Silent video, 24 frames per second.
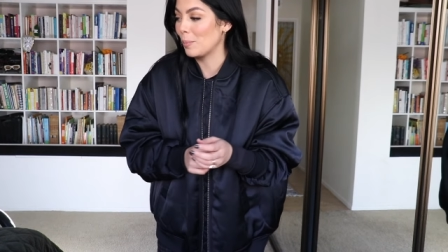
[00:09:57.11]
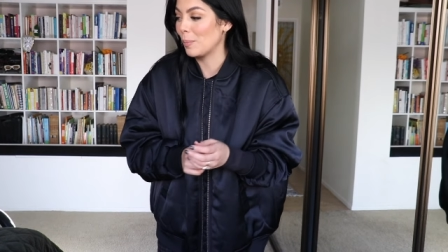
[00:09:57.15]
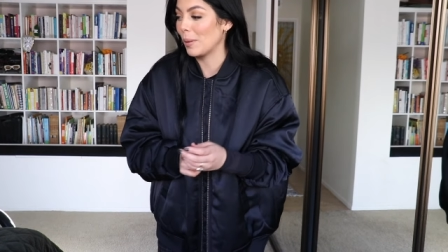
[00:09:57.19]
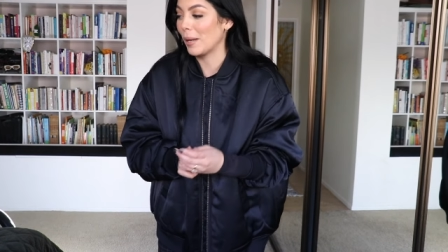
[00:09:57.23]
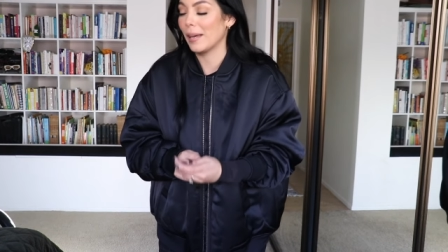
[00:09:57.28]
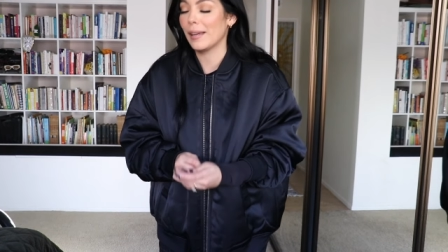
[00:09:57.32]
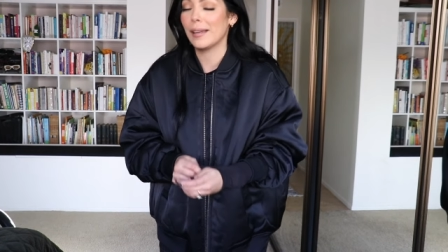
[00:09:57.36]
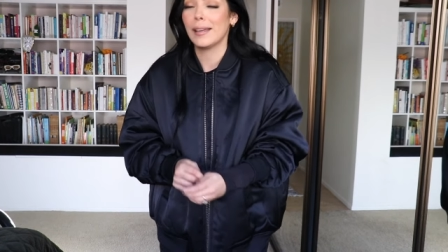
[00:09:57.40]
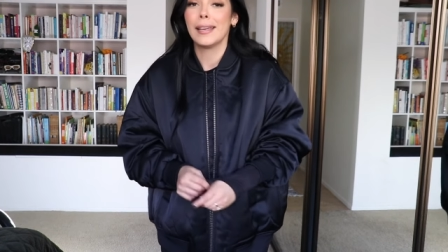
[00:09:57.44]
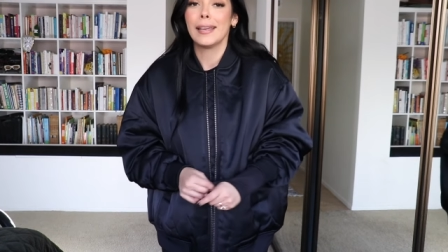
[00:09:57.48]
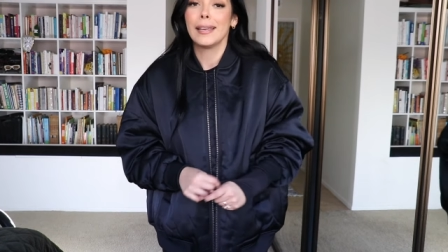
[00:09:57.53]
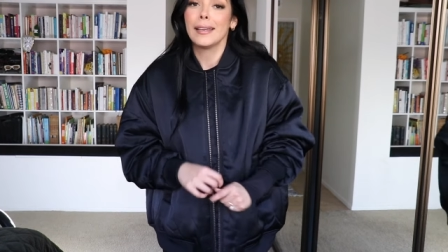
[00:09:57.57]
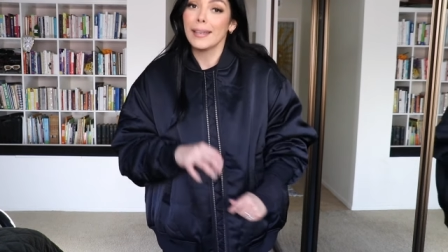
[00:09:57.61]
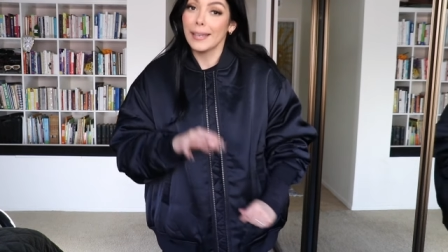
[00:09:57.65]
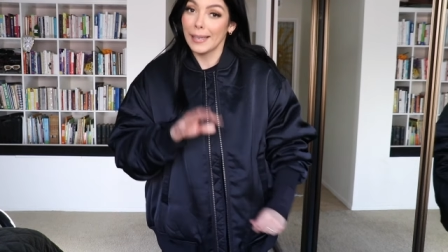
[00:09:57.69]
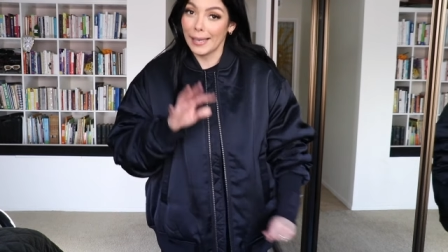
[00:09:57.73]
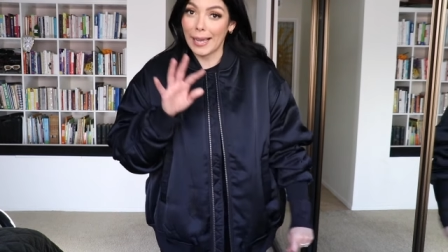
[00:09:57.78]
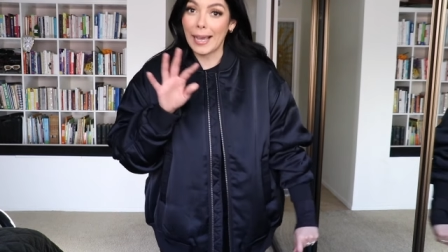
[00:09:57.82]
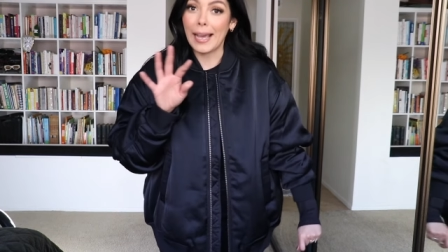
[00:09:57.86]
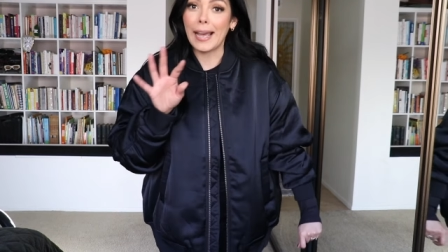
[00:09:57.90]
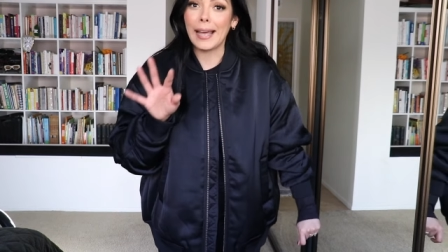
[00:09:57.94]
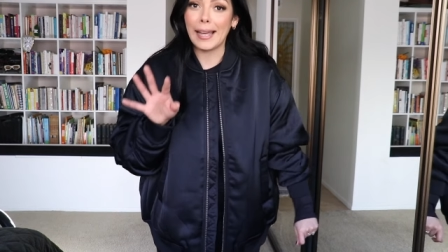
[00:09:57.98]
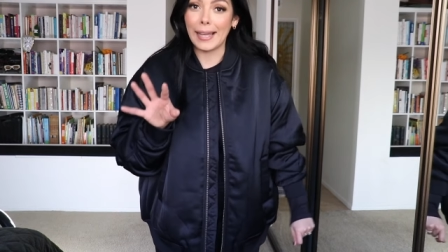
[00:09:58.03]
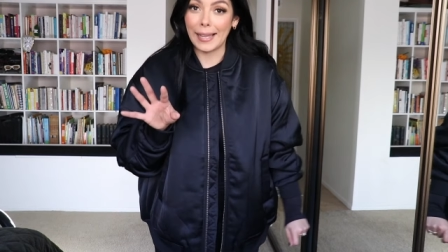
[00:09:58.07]
but
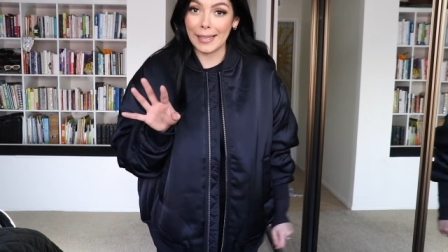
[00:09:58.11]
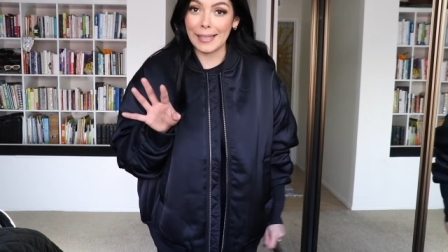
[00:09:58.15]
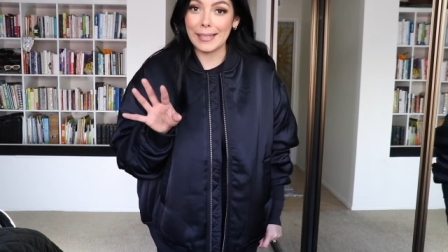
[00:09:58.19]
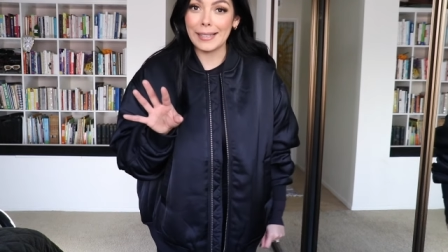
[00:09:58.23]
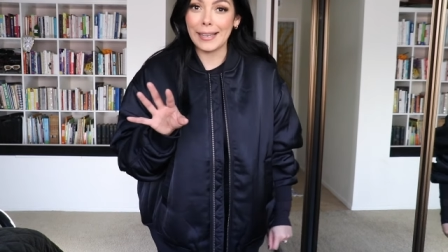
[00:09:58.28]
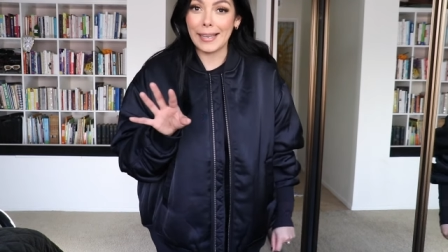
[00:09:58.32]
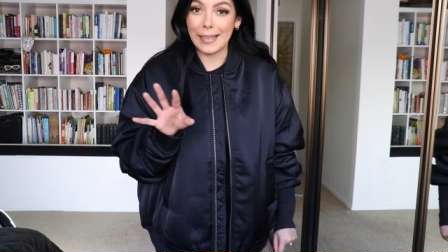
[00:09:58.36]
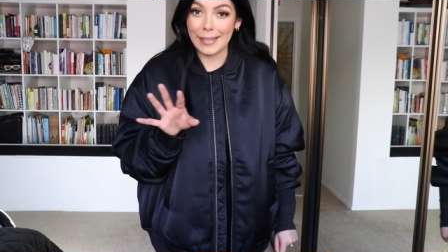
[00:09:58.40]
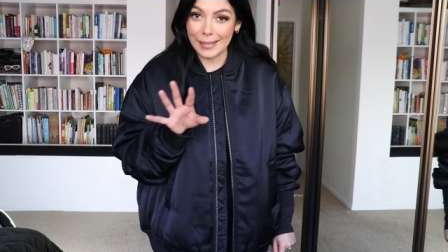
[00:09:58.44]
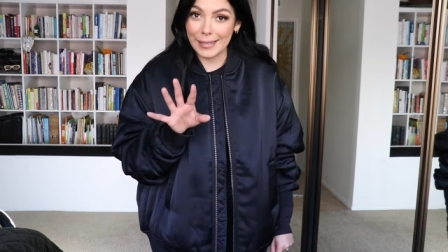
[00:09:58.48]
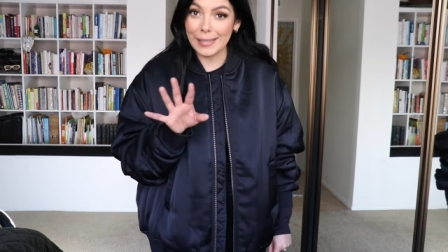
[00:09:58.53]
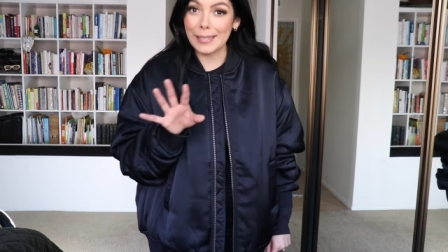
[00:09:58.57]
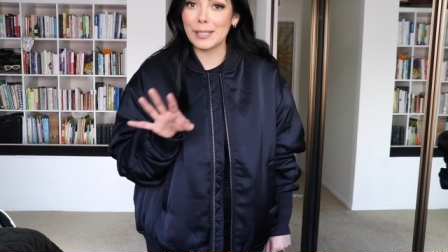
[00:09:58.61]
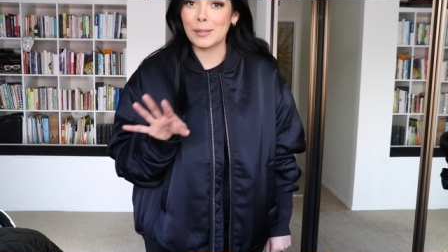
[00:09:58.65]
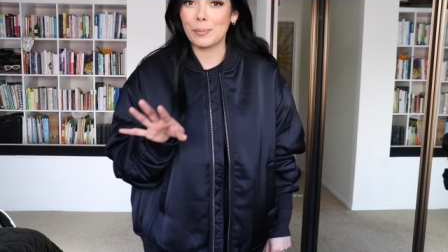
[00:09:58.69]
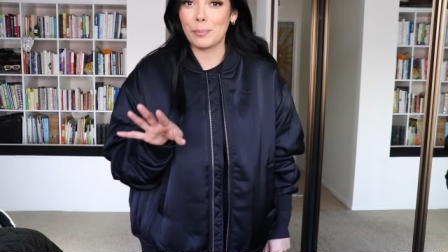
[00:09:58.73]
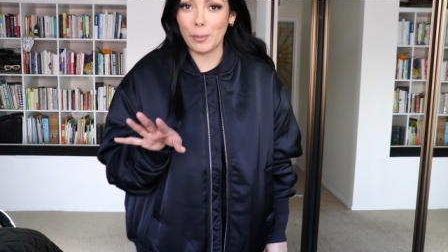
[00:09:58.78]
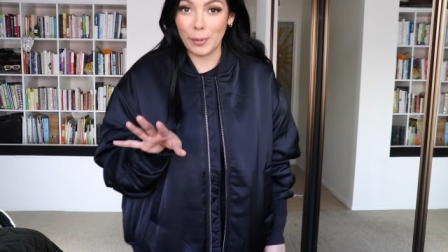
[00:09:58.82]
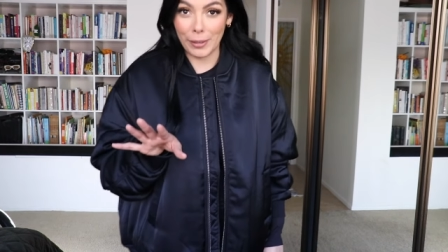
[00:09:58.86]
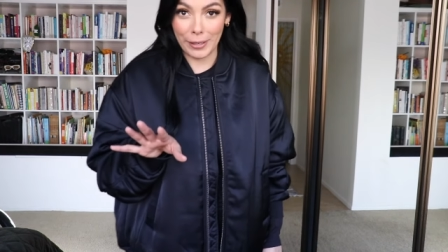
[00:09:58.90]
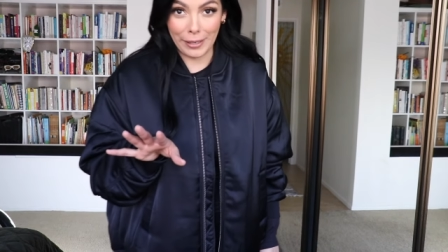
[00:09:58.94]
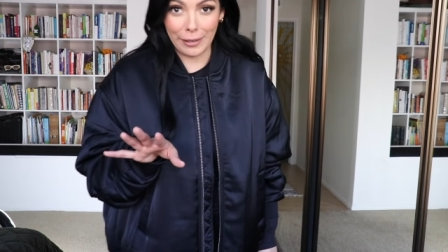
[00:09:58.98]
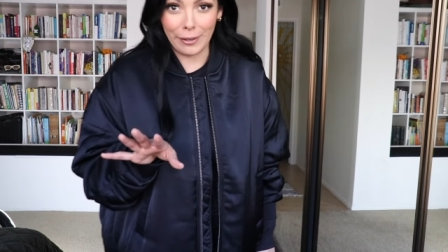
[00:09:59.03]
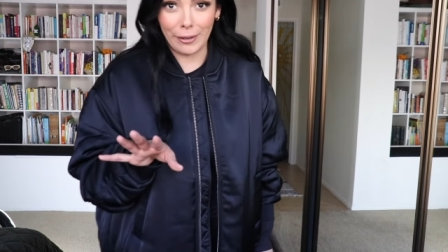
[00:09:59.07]
I think it's
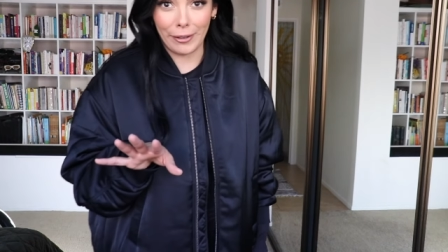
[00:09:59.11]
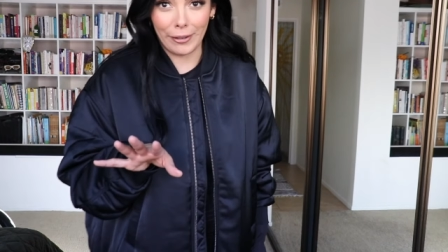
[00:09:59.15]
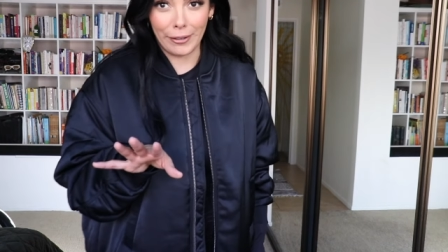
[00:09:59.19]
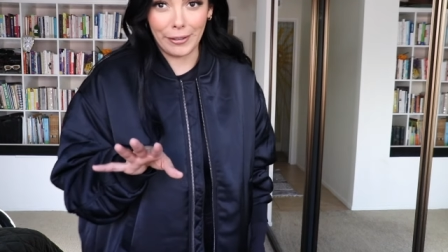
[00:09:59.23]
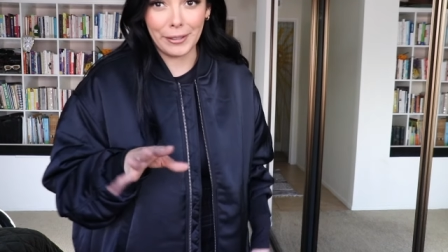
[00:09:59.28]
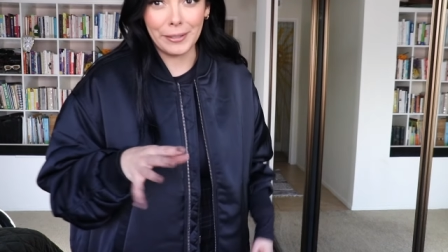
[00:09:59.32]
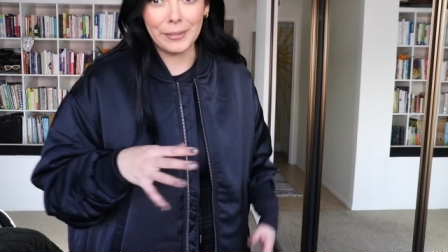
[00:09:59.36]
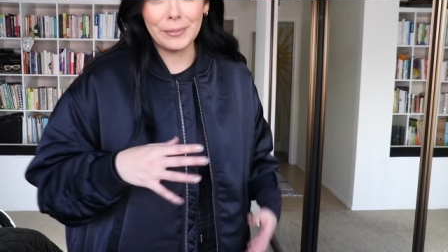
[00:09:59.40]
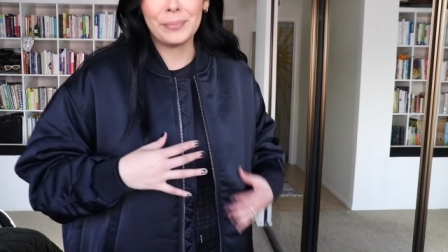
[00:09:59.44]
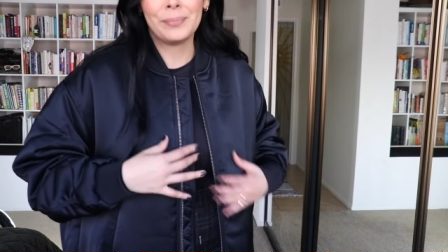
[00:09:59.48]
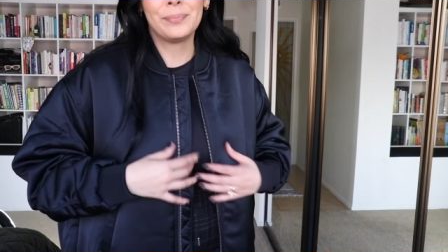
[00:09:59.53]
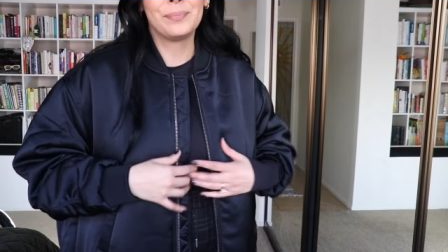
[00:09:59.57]
spring, girl.